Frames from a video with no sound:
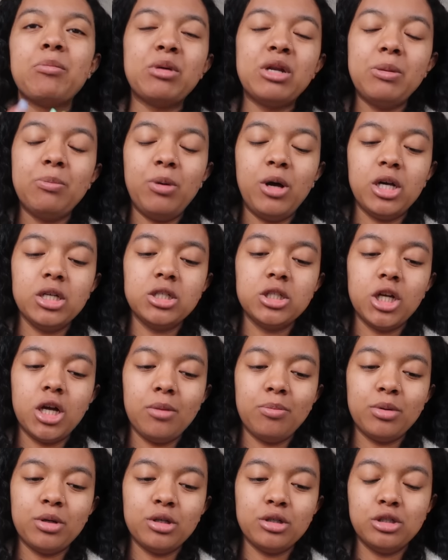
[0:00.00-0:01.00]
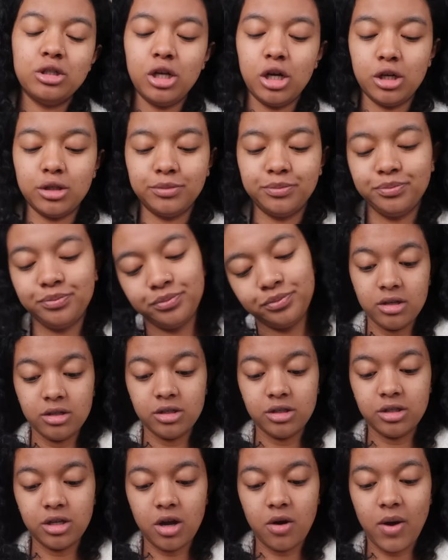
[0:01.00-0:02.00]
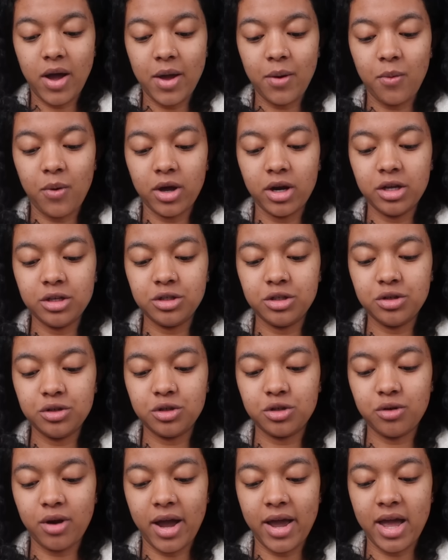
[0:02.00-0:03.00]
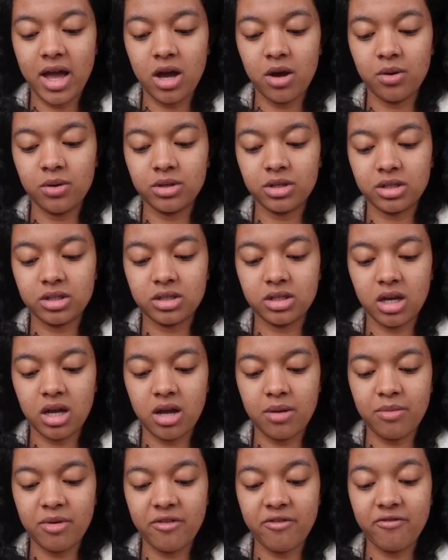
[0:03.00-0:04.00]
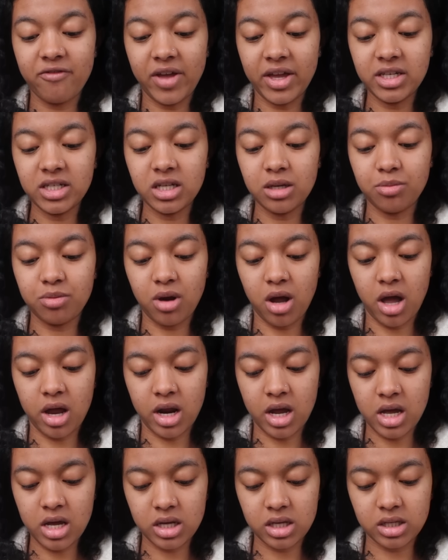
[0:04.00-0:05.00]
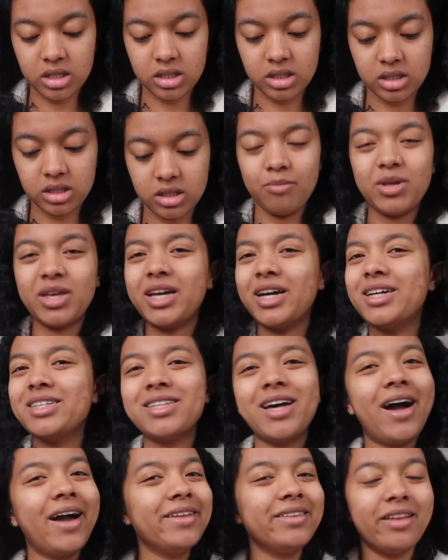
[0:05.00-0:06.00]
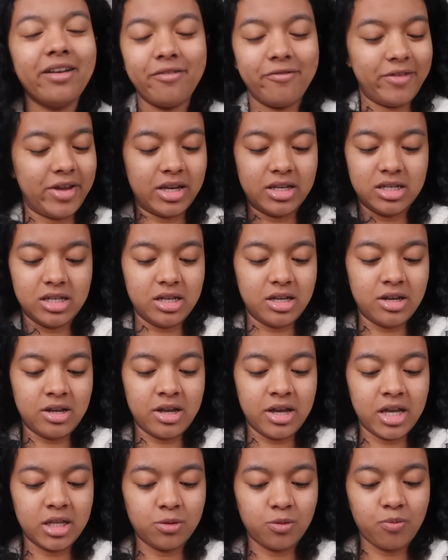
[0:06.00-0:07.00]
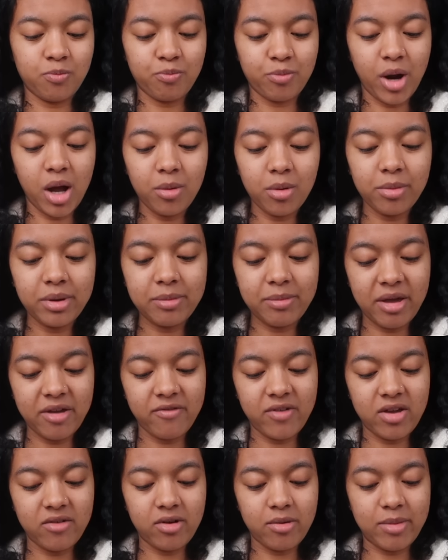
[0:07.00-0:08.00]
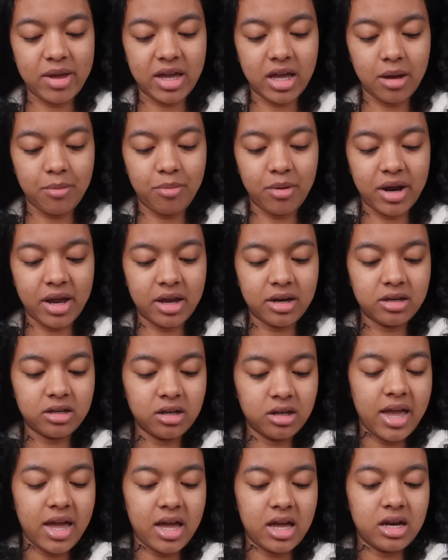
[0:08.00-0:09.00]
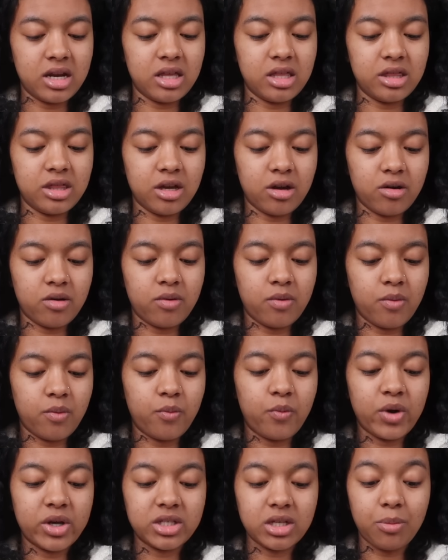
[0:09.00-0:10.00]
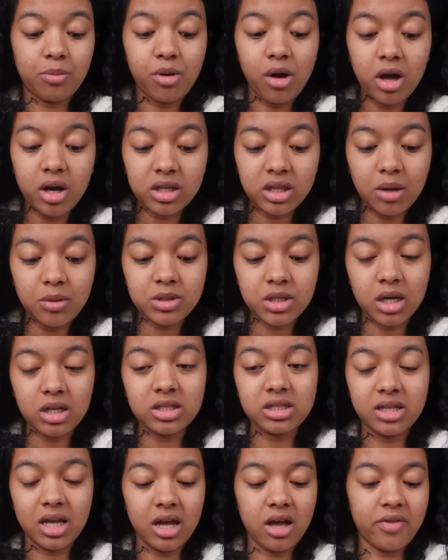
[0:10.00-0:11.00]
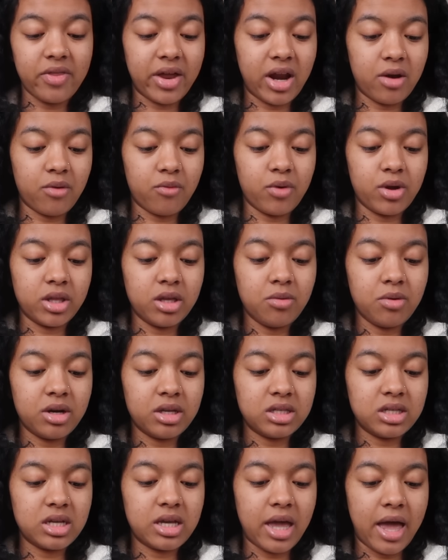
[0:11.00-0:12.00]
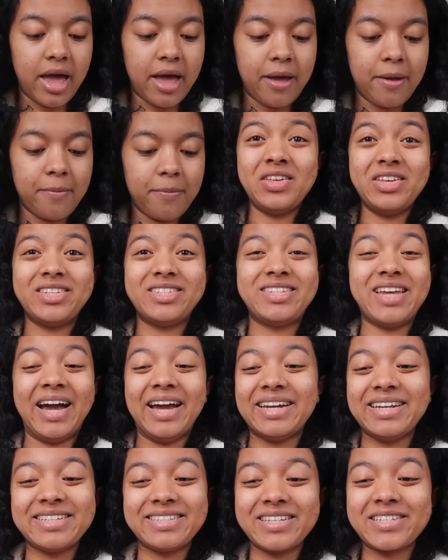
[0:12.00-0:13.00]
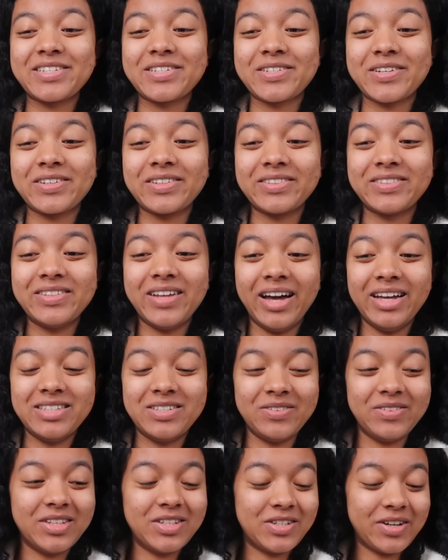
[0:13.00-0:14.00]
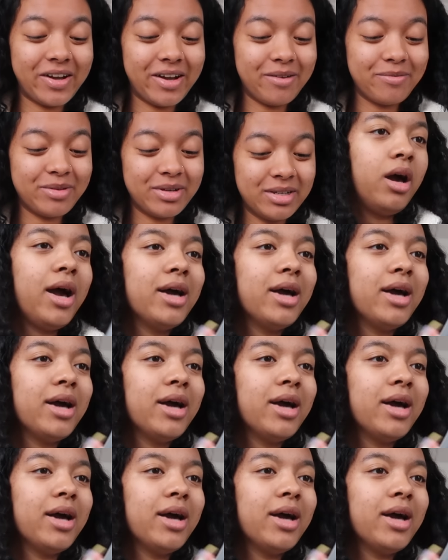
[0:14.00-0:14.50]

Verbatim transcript: I'm an impulse shopper, so so I wanted to try out some Fenty products because I love Fenty. It's probably my favorite makeup brand and there was a product that was on sale that I really wanted to get. These tiny scissors are not doing the job.